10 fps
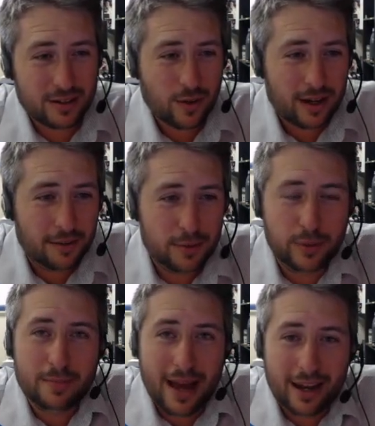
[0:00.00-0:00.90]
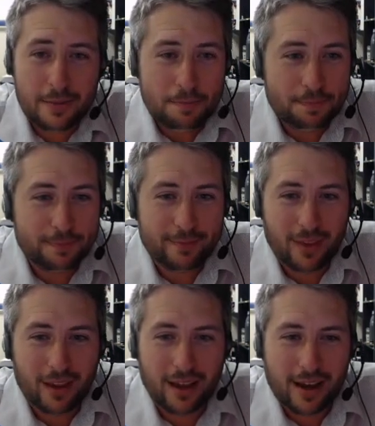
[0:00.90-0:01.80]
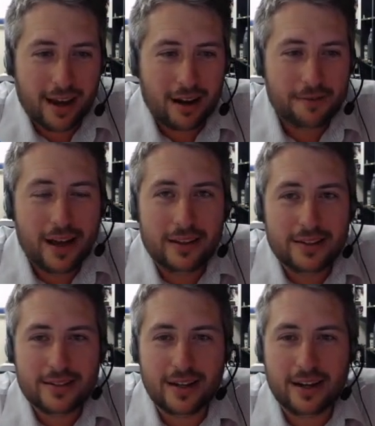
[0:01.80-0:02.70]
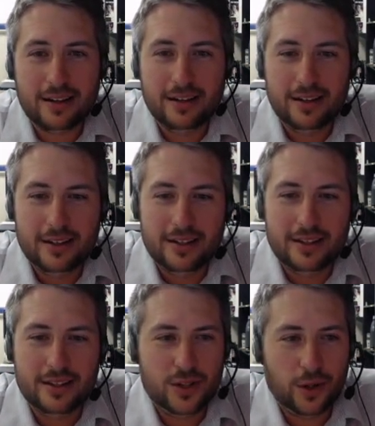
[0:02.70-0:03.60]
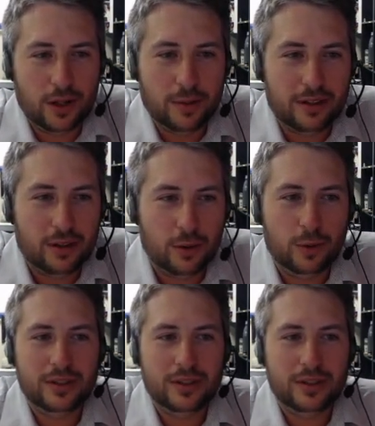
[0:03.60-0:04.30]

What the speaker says: quite comfortable with MATLAB, and I found this. This document called